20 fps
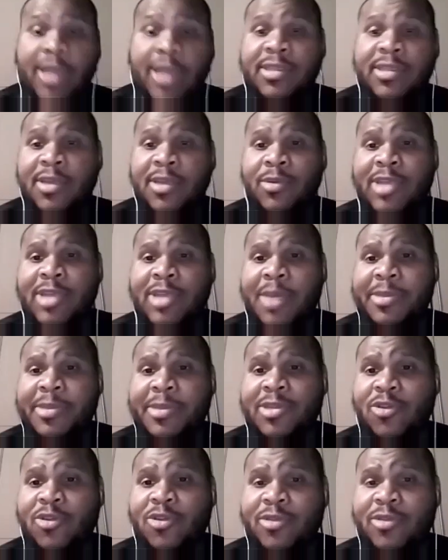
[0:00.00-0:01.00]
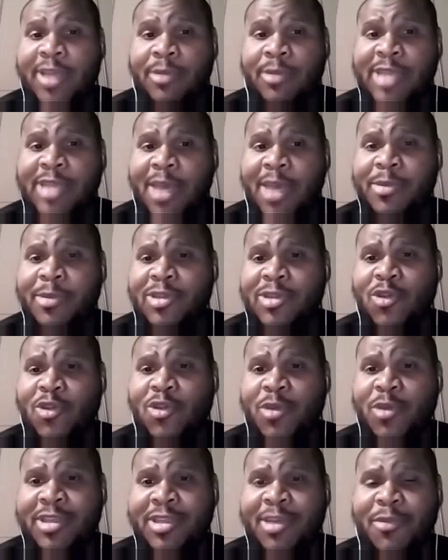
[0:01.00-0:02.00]
you, that was, 18, episode, that was an episode
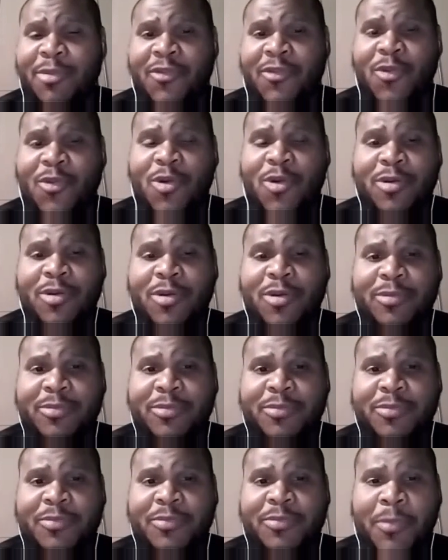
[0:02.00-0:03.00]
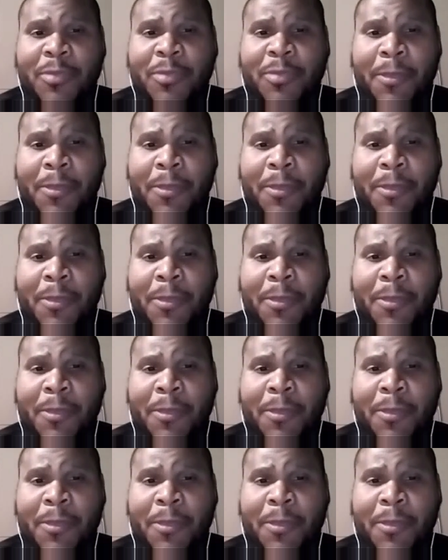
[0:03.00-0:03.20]
we I'm did before. At